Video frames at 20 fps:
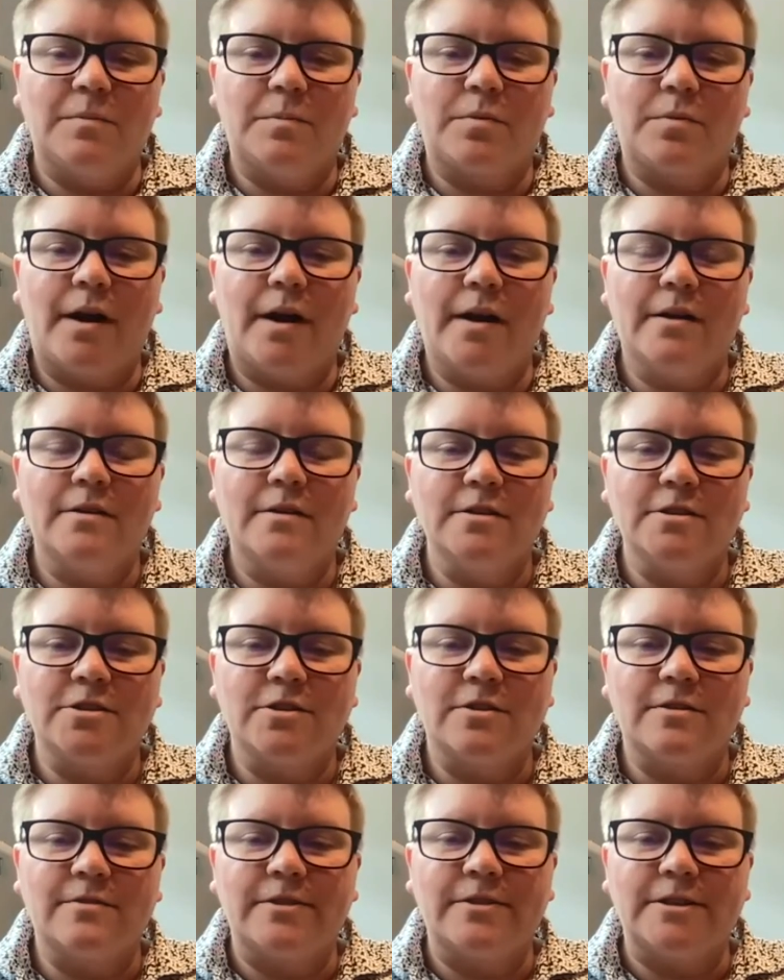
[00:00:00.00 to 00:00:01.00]
Prior to
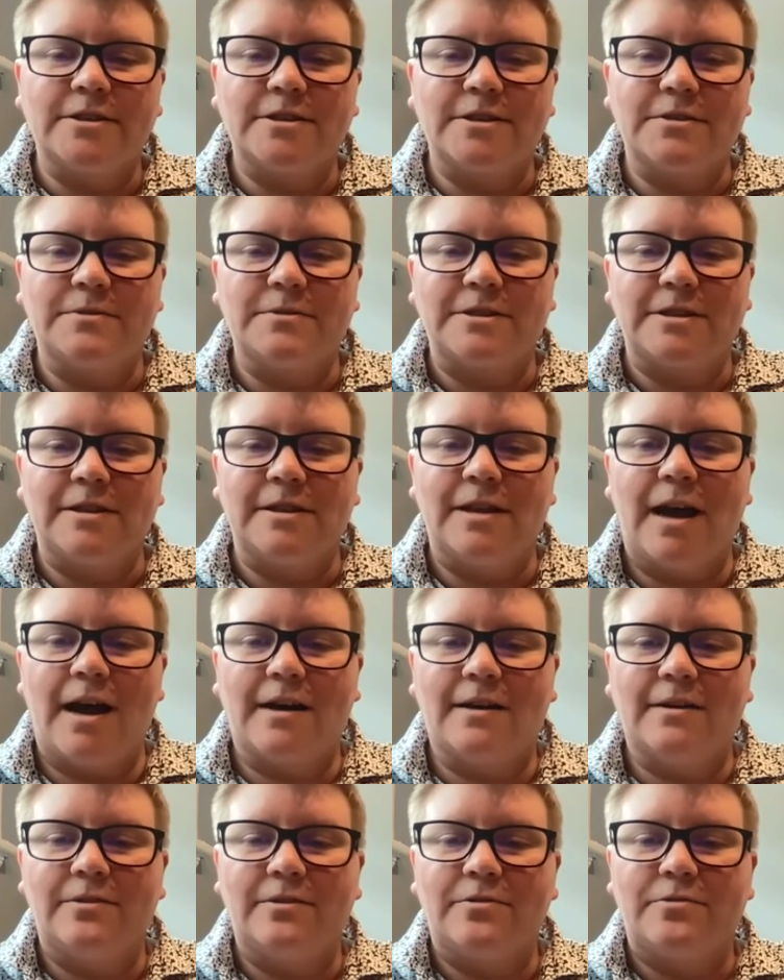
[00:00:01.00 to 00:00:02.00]
service, there was a
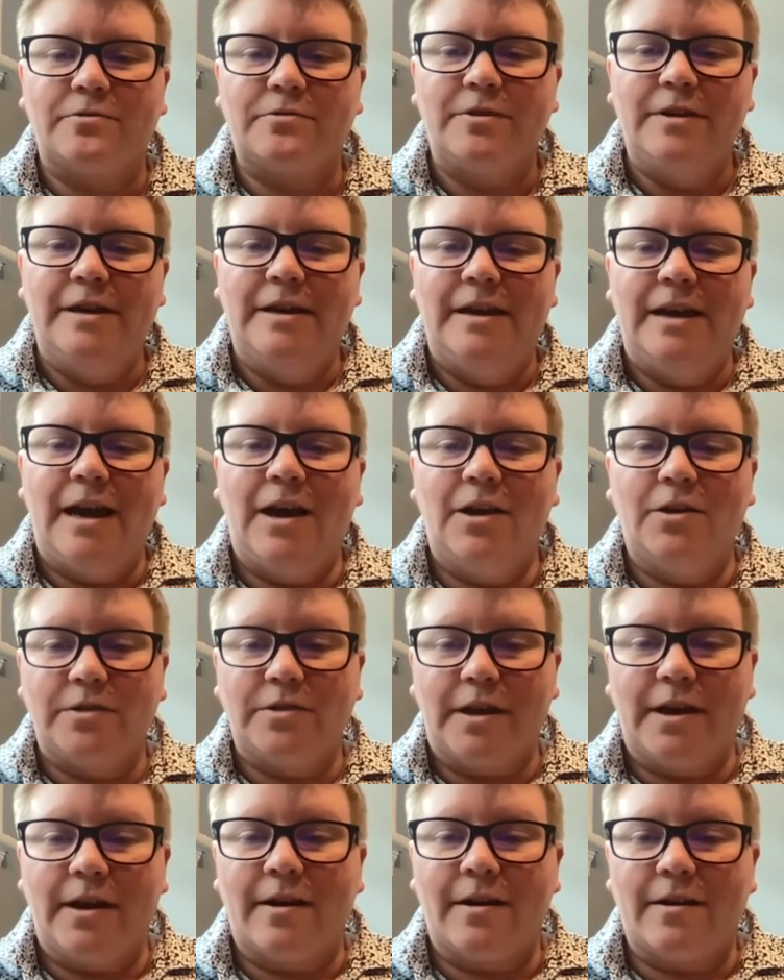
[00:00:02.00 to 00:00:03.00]
lack of
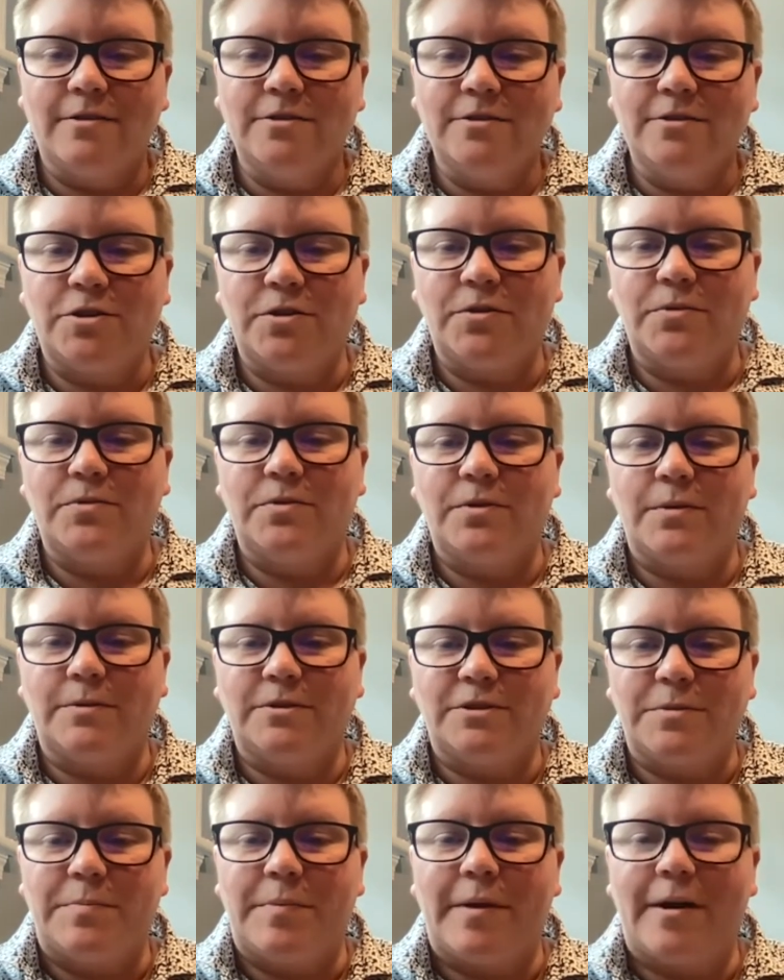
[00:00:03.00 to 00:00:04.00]
healthcare, so there
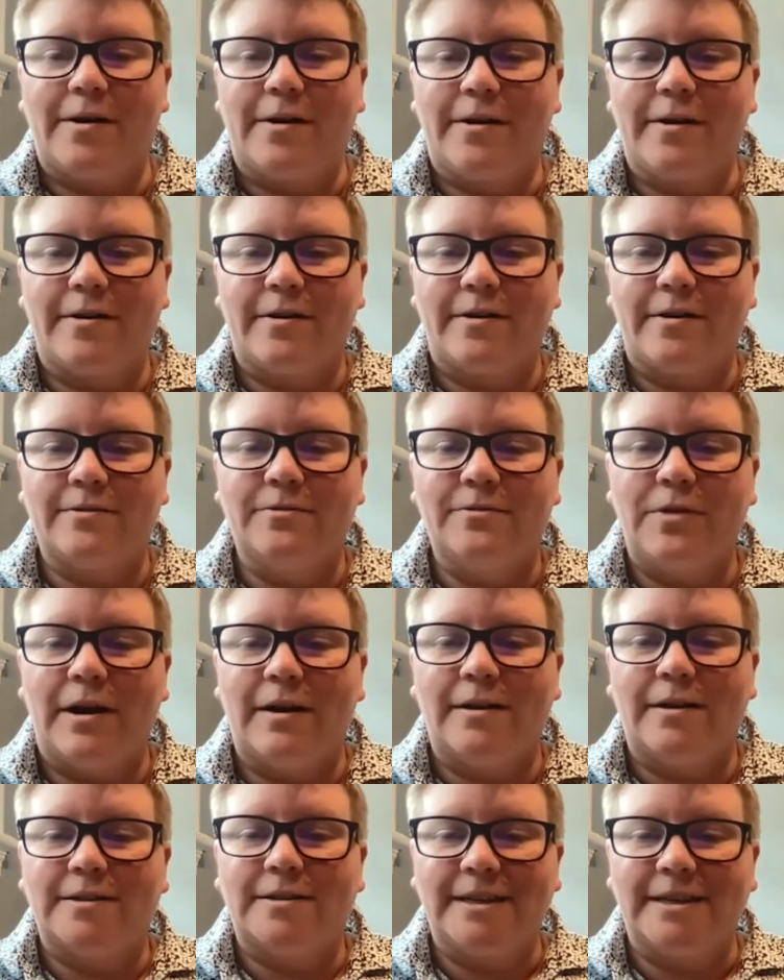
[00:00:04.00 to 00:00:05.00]
was a barrier
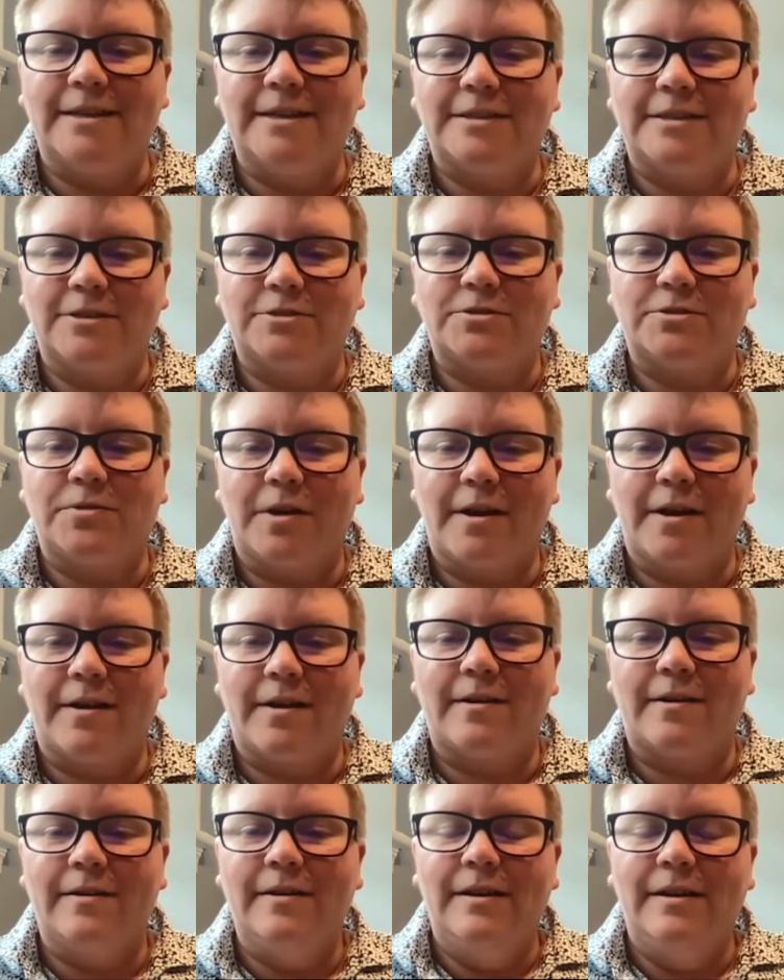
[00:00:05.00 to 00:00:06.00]
to get dental
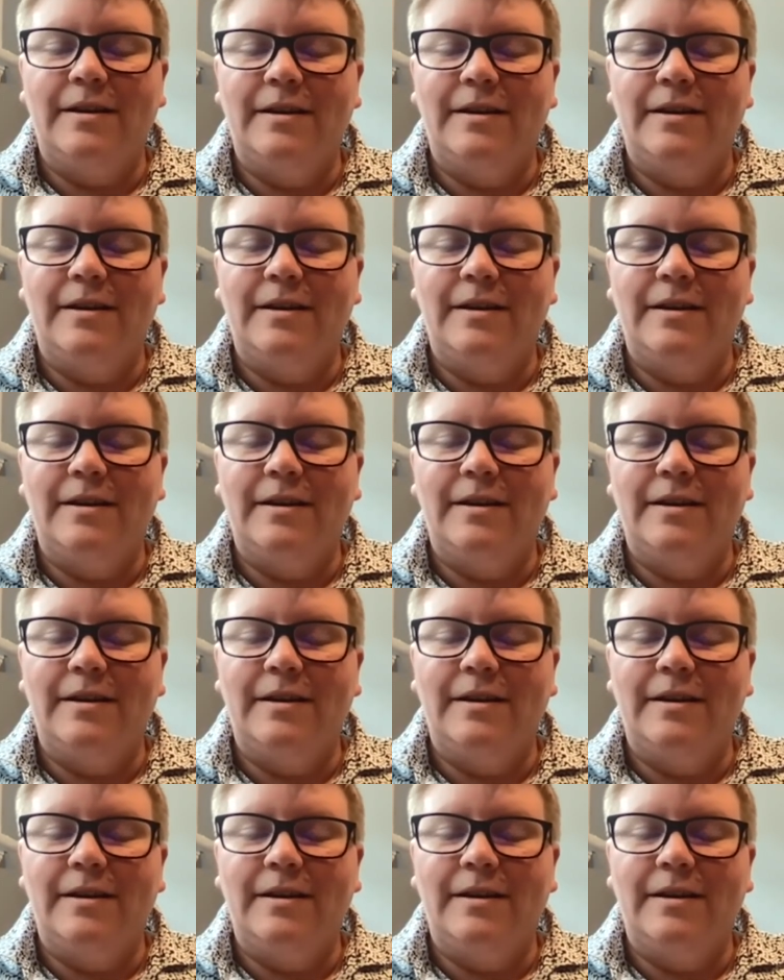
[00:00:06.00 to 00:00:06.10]
care.